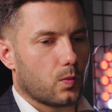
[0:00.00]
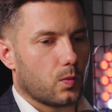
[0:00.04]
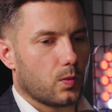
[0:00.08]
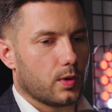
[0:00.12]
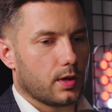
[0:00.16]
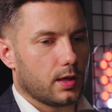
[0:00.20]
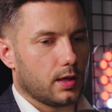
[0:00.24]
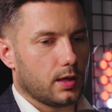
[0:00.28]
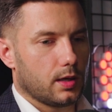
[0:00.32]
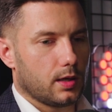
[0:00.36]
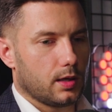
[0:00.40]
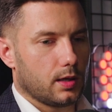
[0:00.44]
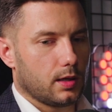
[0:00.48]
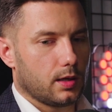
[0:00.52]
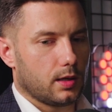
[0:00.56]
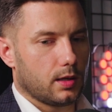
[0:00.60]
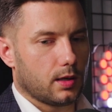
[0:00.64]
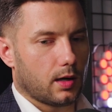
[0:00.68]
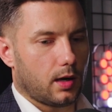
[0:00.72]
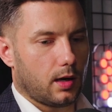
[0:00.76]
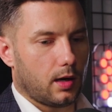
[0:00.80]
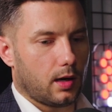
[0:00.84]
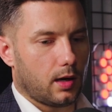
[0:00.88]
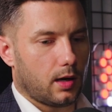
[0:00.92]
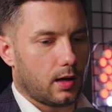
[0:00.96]
we
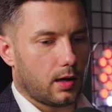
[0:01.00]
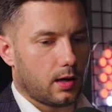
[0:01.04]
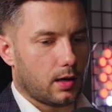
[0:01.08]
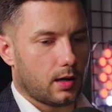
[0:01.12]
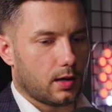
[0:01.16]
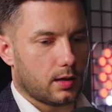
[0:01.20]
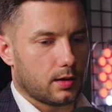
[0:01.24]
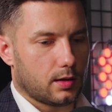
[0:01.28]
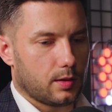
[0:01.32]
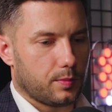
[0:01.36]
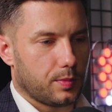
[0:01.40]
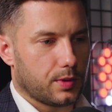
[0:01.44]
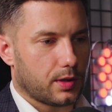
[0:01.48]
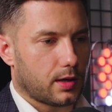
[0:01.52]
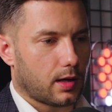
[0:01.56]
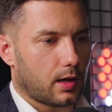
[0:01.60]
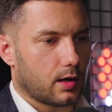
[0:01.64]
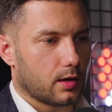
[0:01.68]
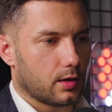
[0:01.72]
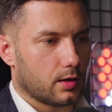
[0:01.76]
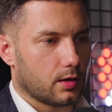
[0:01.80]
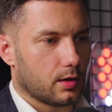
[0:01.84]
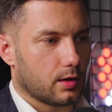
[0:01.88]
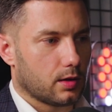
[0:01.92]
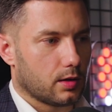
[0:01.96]

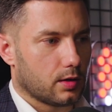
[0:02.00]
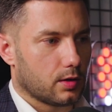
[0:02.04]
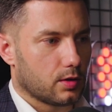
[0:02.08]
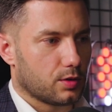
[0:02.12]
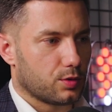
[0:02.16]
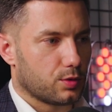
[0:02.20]
typically